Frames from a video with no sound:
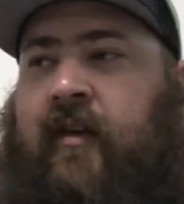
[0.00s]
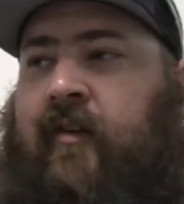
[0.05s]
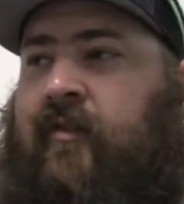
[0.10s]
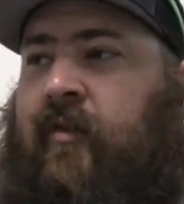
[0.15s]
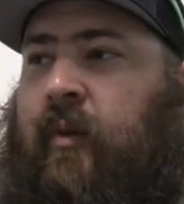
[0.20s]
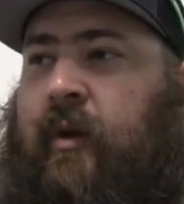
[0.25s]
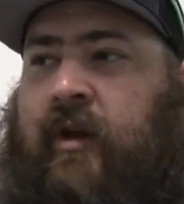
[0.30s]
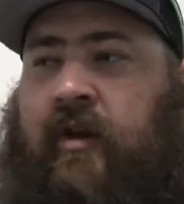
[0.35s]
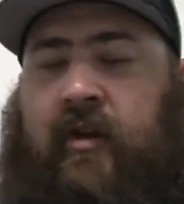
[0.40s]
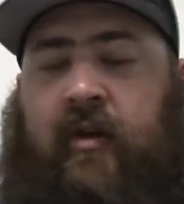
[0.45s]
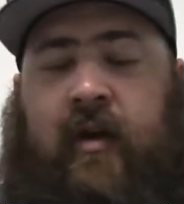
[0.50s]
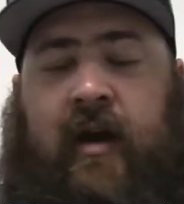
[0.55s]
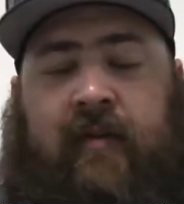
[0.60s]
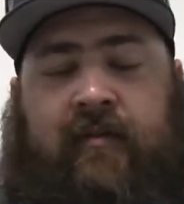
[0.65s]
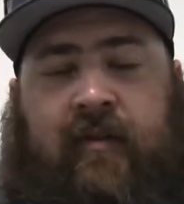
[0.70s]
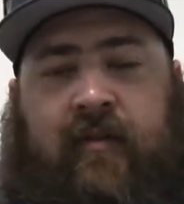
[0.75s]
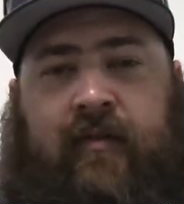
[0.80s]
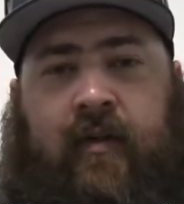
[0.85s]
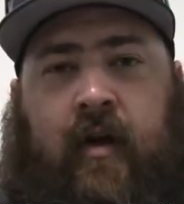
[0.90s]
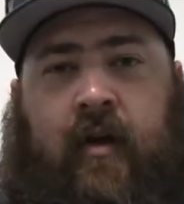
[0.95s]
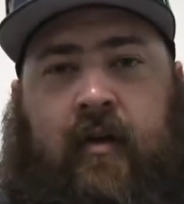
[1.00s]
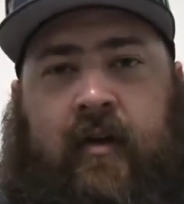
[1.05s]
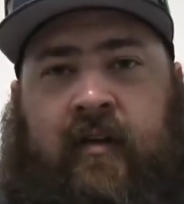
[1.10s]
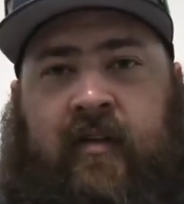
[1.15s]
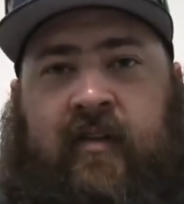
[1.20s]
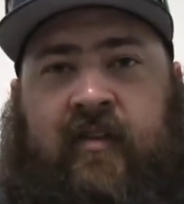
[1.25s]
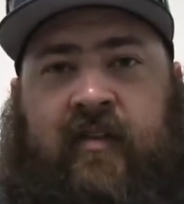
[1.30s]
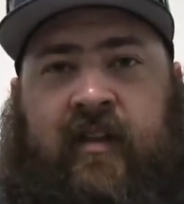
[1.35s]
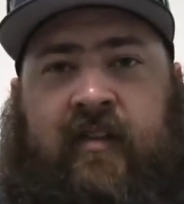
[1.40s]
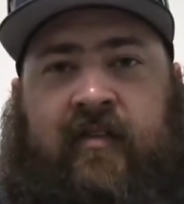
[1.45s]
So when you do have a fault
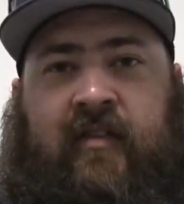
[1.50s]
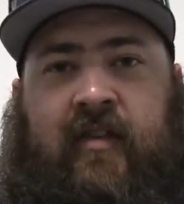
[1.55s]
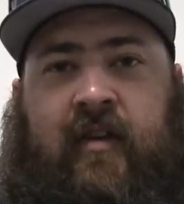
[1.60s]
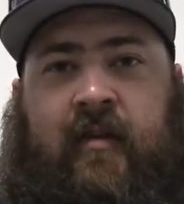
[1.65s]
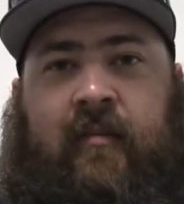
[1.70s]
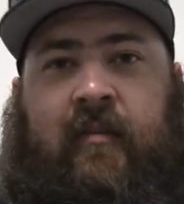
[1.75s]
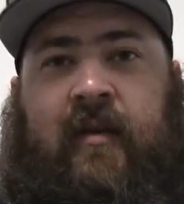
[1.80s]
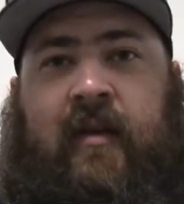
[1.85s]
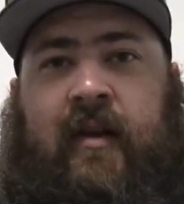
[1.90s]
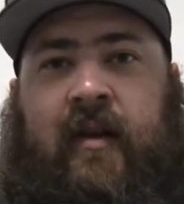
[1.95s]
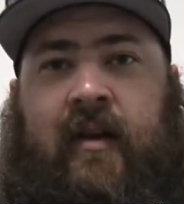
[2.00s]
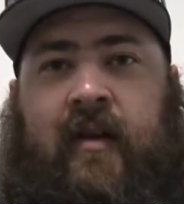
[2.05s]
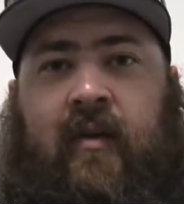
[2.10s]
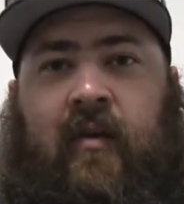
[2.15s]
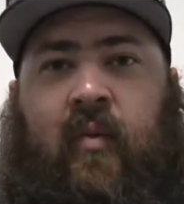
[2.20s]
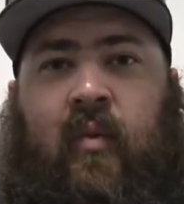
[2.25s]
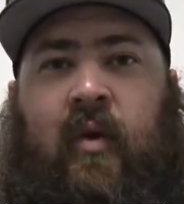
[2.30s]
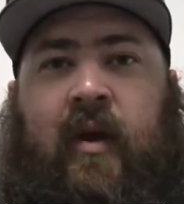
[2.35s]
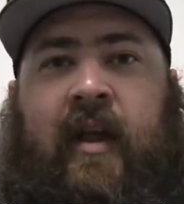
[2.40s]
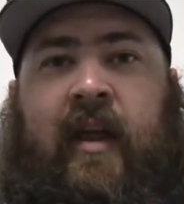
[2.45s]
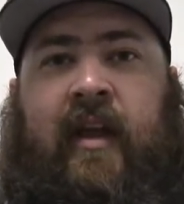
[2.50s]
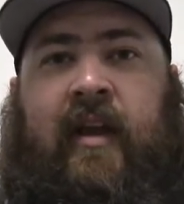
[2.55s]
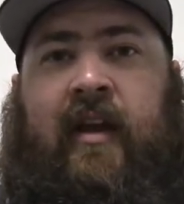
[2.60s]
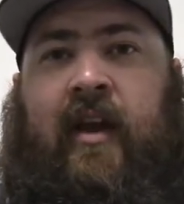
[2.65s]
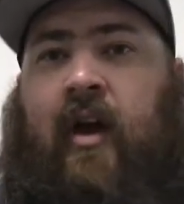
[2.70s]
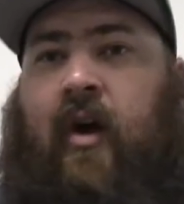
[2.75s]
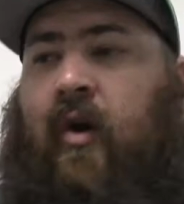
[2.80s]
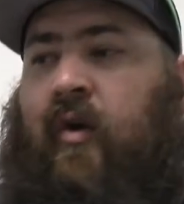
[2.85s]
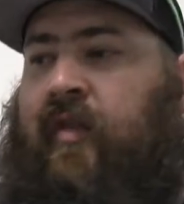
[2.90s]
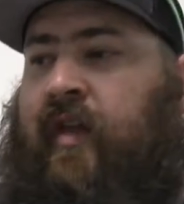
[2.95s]
in the system, we
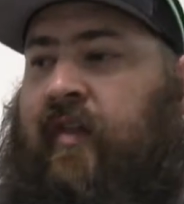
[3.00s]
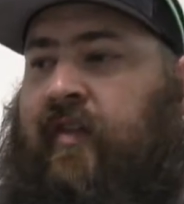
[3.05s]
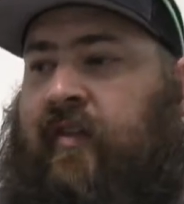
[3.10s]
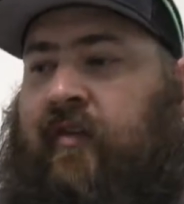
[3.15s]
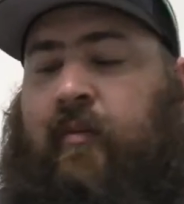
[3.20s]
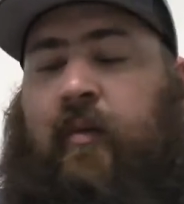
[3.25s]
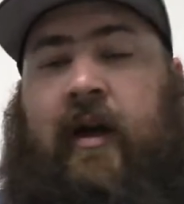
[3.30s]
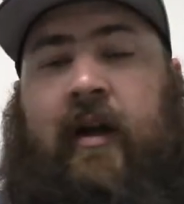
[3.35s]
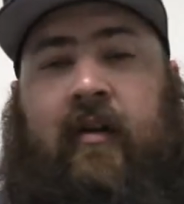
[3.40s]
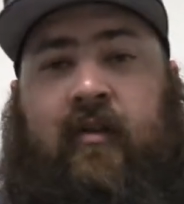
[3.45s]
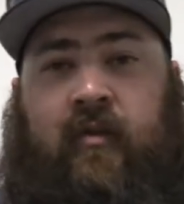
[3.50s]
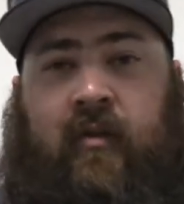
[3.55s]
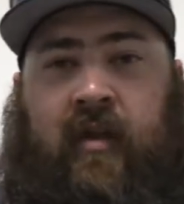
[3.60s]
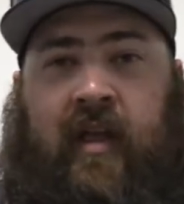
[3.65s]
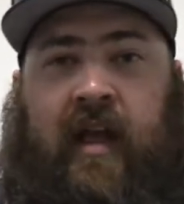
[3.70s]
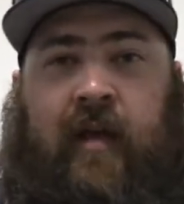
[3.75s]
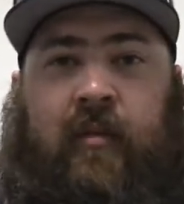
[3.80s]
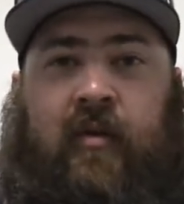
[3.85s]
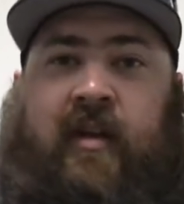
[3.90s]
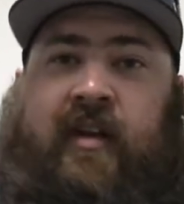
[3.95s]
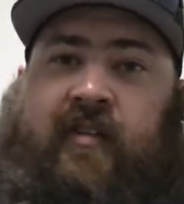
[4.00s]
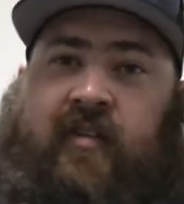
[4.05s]
know that this breaker is reliable.